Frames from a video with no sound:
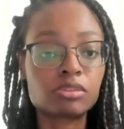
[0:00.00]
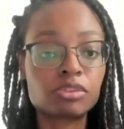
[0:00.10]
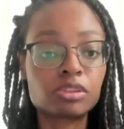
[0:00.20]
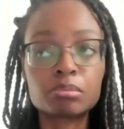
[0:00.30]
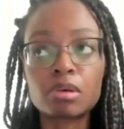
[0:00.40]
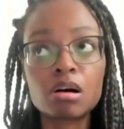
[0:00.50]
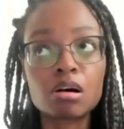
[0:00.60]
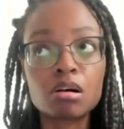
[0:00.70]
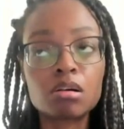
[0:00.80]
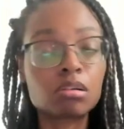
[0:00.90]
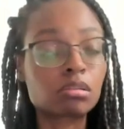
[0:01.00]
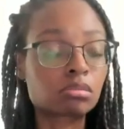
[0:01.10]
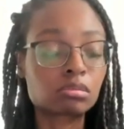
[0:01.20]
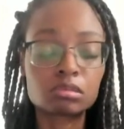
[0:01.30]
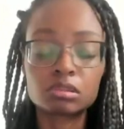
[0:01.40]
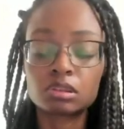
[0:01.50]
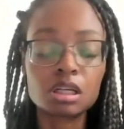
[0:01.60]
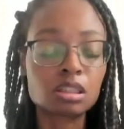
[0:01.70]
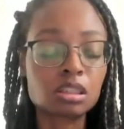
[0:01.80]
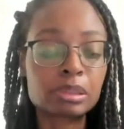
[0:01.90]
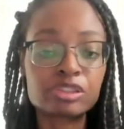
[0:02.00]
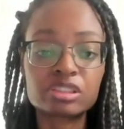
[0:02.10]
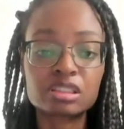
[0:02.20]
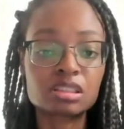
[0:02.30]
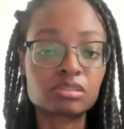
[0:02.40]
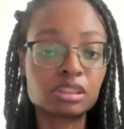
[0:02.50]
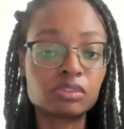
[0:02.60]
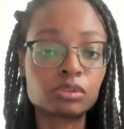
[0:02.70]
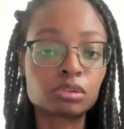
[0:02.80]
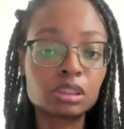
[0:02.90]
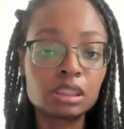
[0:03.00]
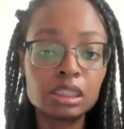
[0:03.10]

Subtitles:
from all appearances of evil,